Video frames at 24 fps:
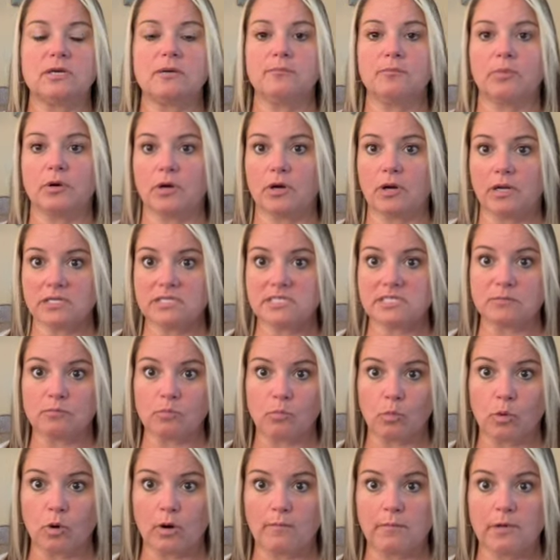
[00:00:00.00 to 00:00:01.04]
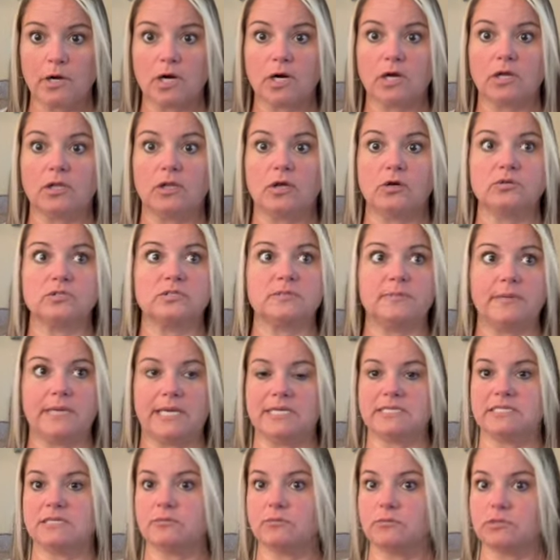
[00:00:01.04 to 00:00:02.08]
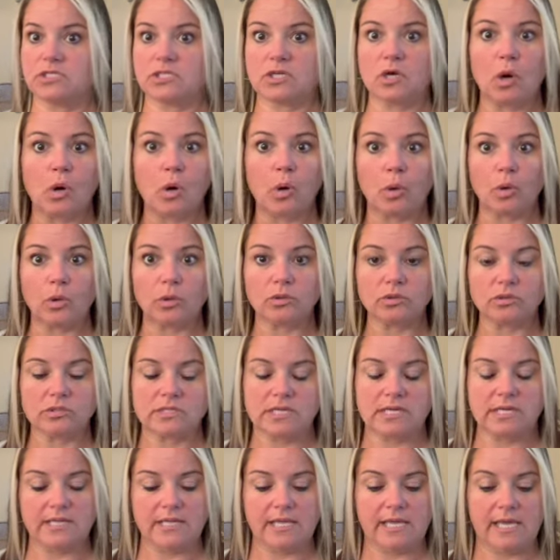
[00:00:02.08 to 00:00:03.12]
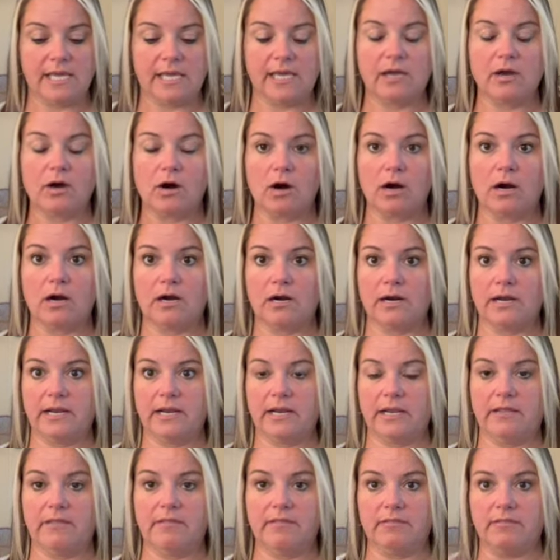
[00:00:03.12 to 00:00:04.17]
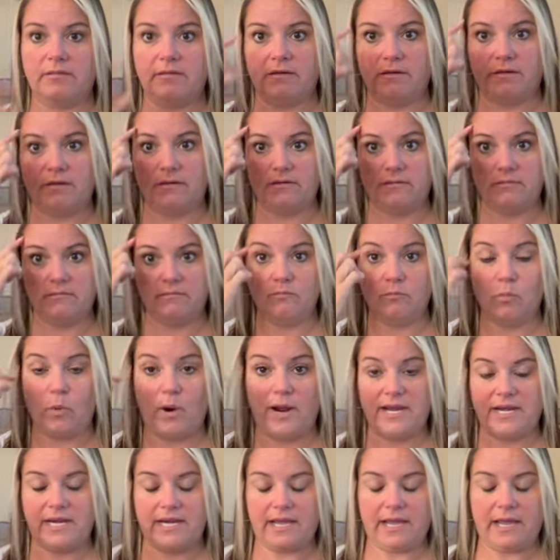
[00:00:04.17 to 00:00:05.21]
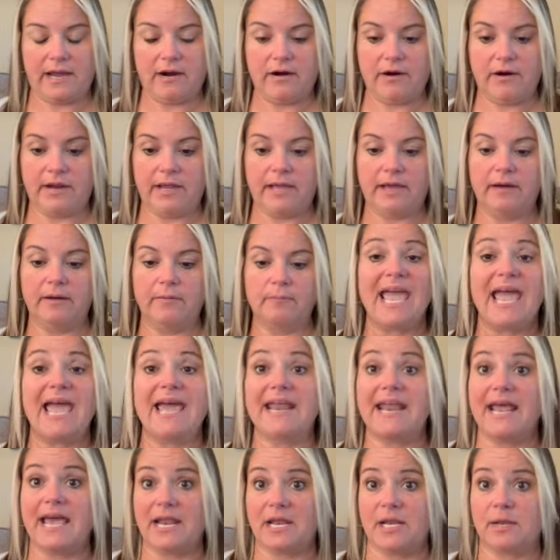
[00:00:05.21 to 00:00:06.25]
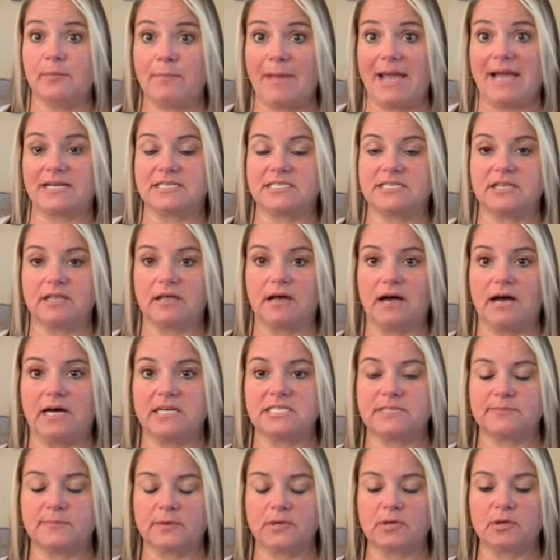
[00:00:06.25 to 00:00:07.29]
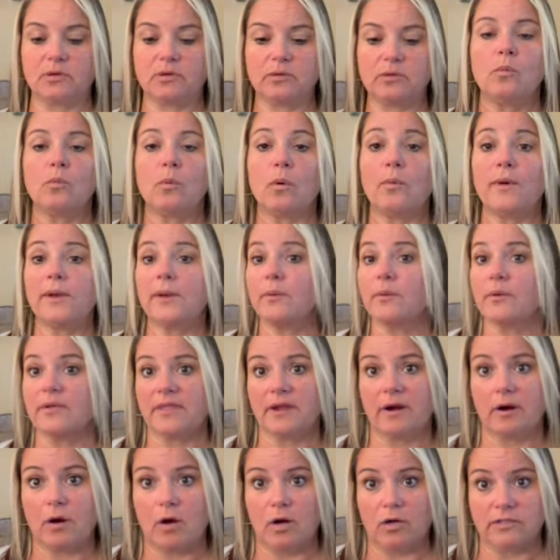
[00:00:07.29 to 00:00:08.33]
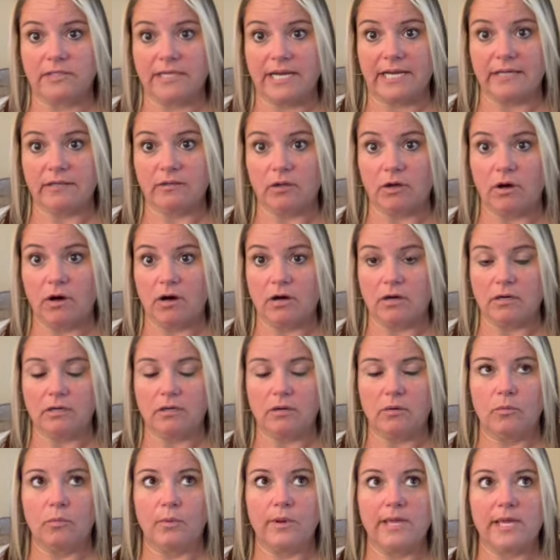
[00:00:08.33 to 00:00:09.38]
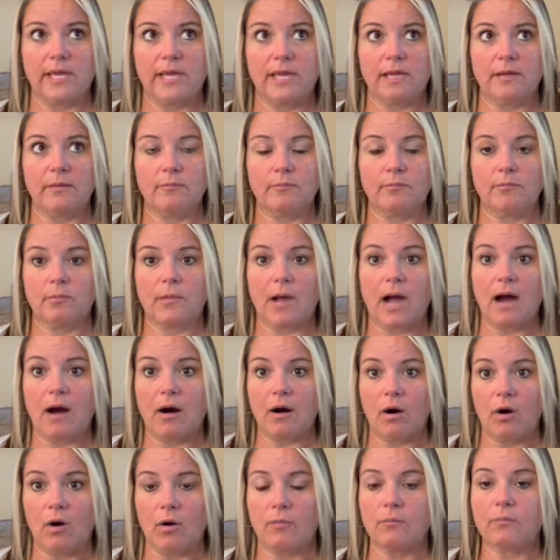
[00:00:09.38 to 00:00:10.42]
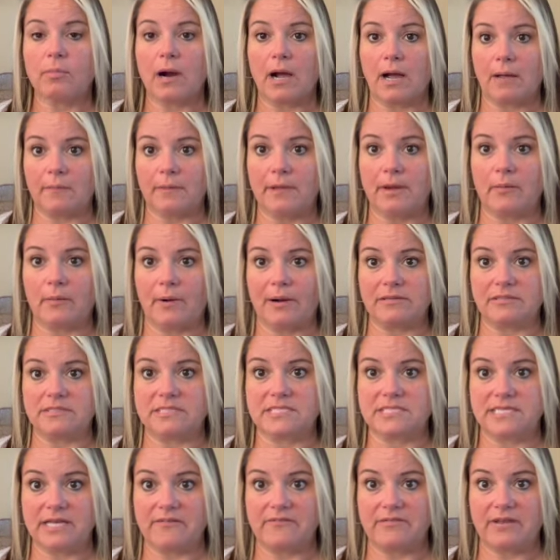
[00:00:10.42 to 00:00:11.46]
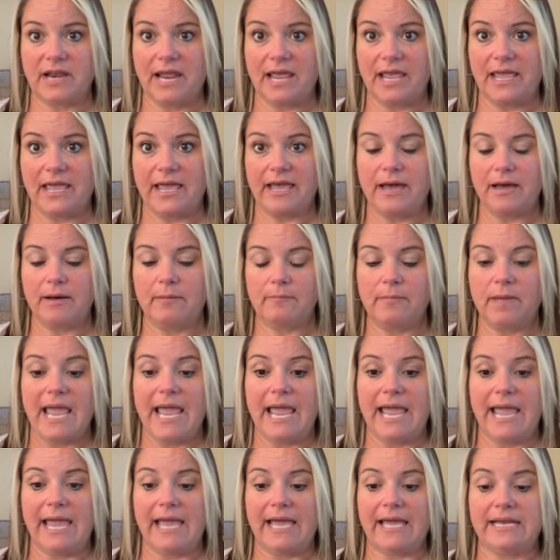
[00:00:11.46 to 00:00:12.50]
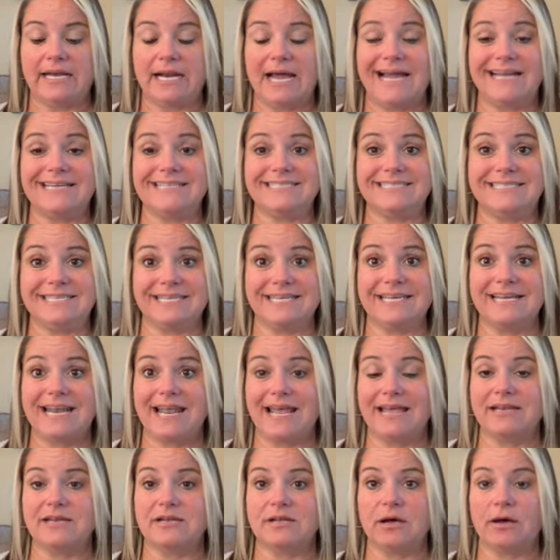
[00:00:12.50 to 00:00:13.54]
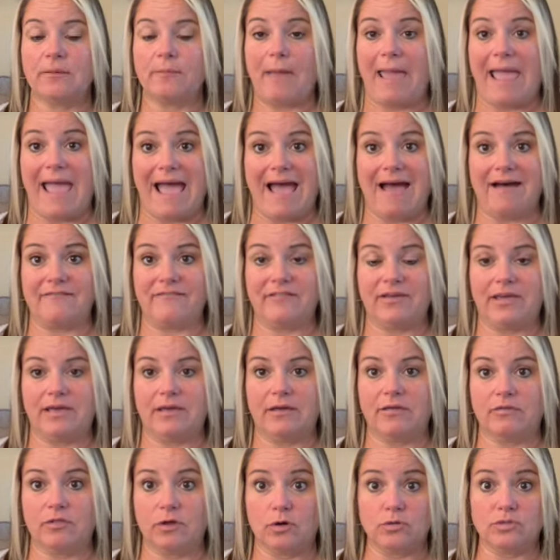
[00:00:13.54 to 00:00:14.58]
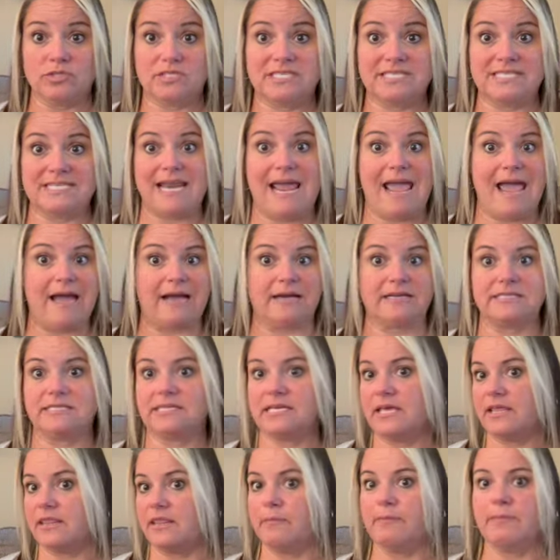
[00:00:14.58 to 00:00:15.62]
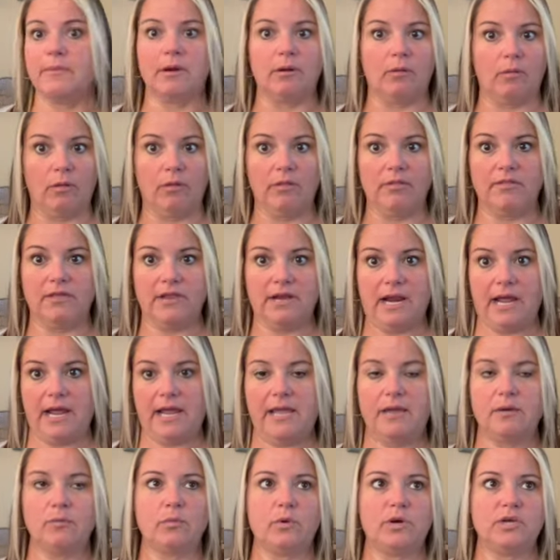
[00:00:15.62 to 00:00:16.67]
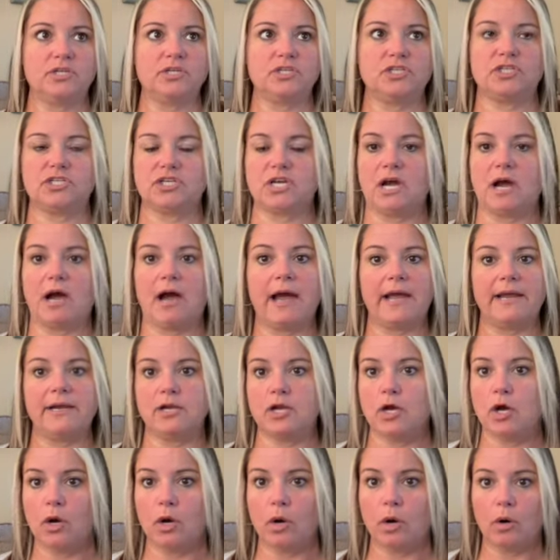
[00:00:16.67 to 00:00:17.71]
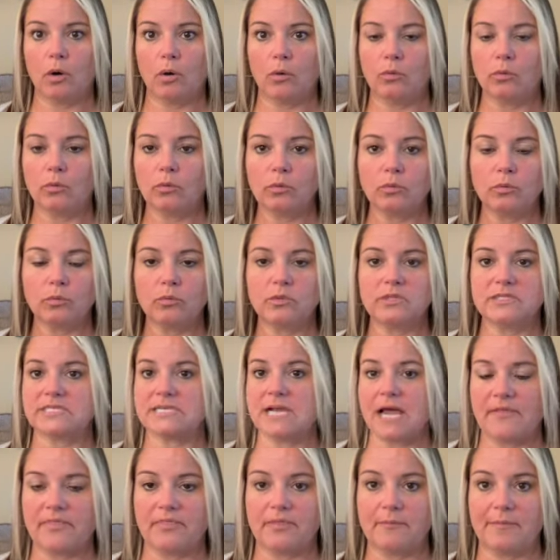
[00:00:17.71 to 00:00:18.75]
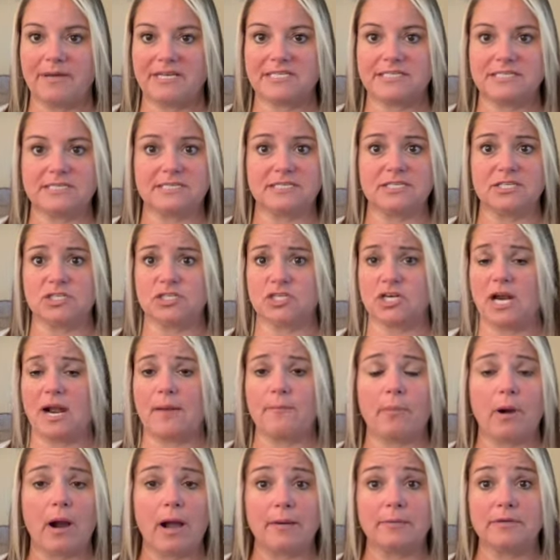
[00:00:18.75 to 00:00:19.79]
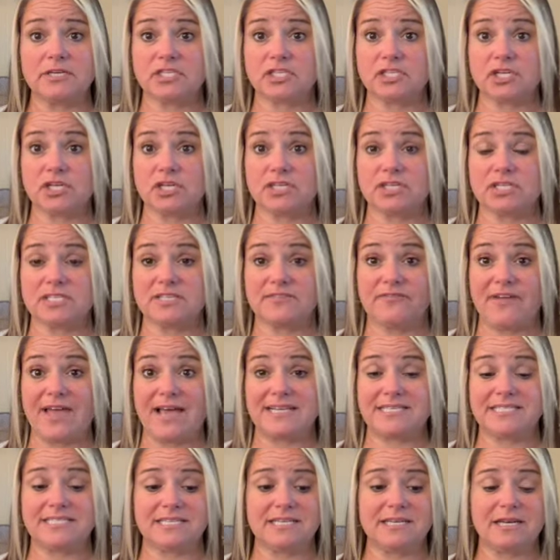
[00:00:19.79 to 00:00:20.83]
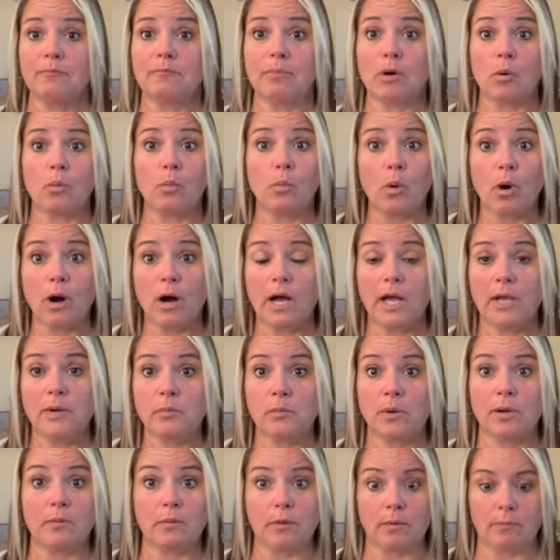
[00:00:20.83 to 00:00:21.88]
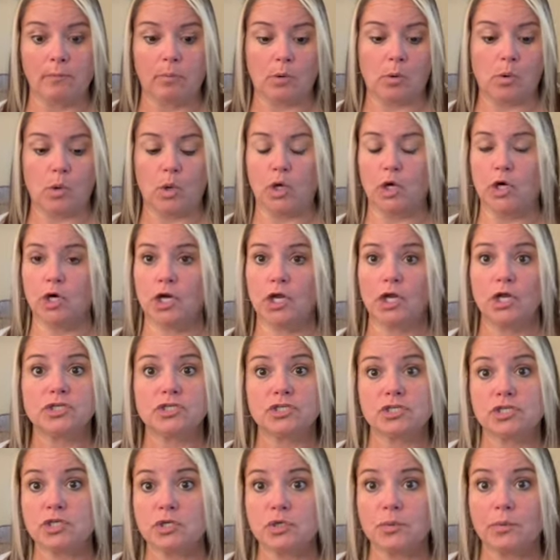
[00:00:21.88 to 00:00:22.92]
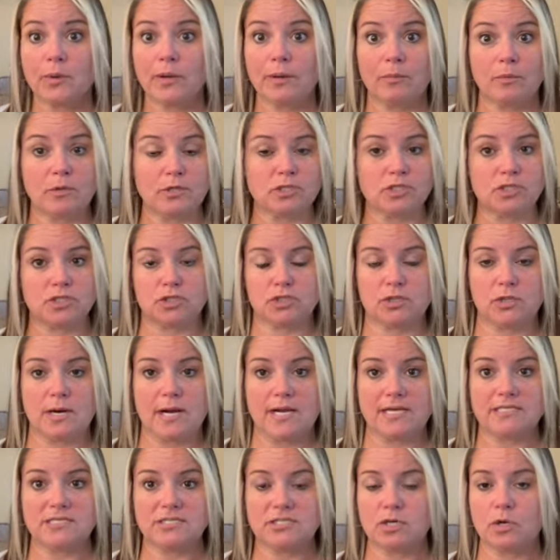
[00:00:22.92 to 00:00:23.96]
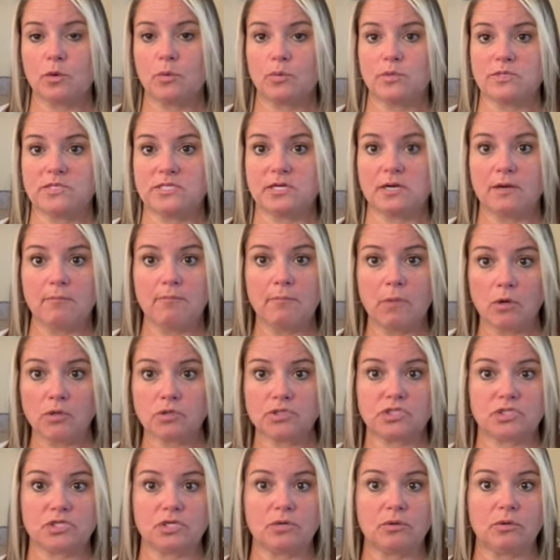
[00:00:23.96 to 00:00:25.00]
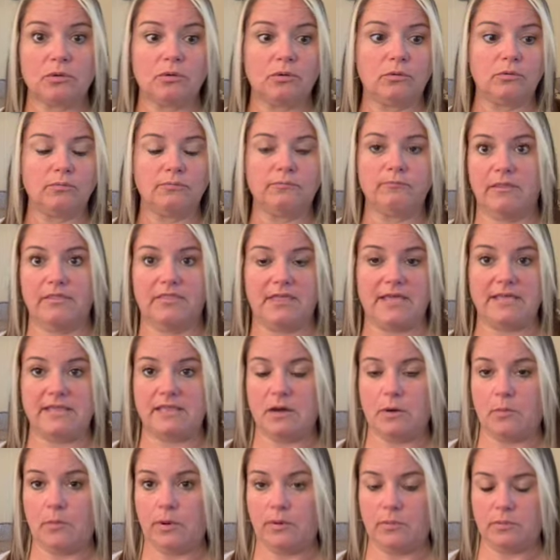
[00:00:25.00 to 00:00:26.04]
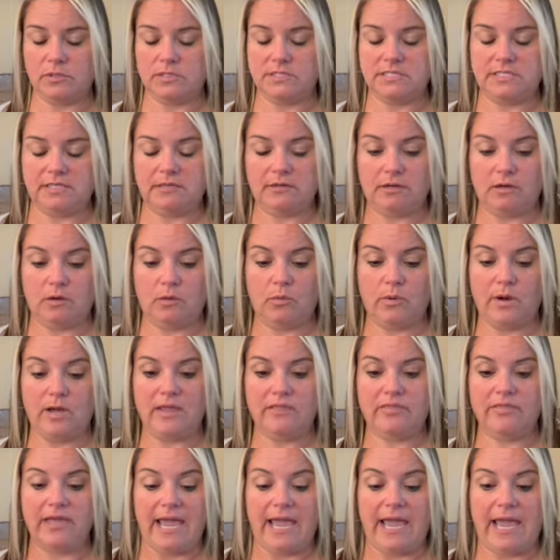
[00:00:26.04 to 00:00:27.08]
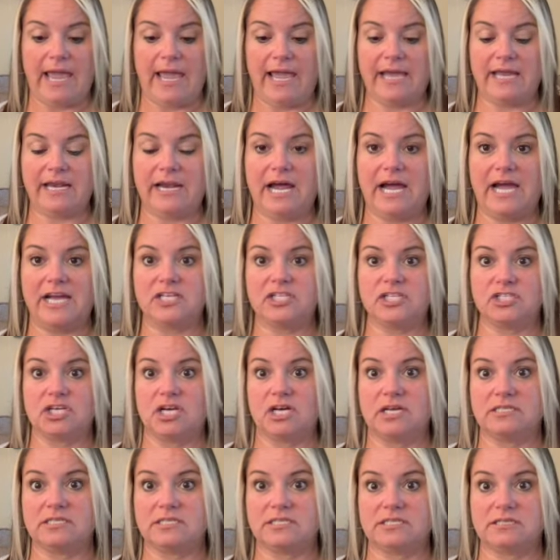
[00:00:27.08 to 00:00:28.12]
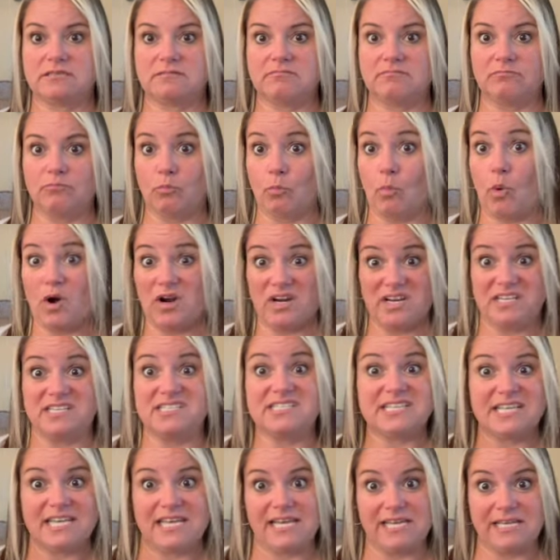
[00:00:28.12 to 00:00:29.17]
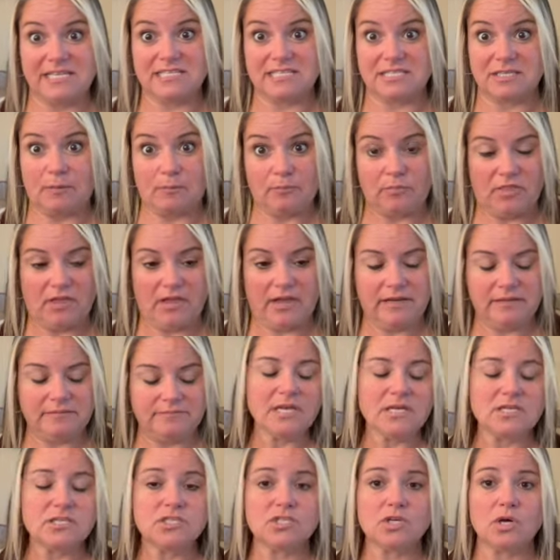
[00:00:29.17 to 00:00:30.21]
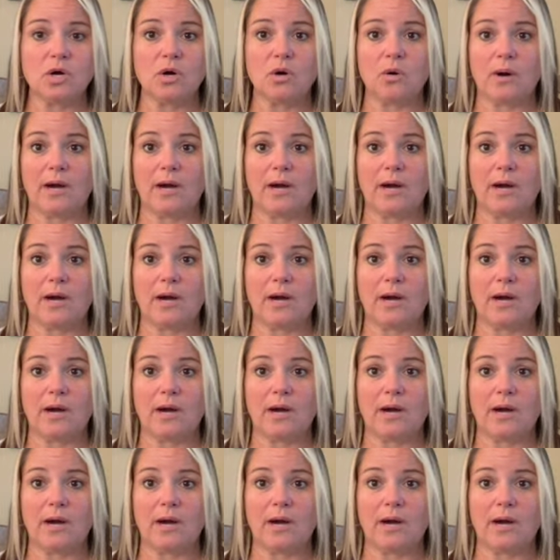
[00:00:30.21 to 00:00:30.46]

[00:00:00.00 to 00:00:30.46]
put on some warmer clothes because it was cold in the ER and in the waiting area, and headed back to the hospital. Well, we were there all night long. We got home probably around 7 a.m. And I did end up having those snacks in the middle of the night, which I know was not the best decision. I probably should have just fasted. But one, we were bored. Two, we were stressed. So it was an emotional thing that we were dealing with. And I just wanted to eat something. So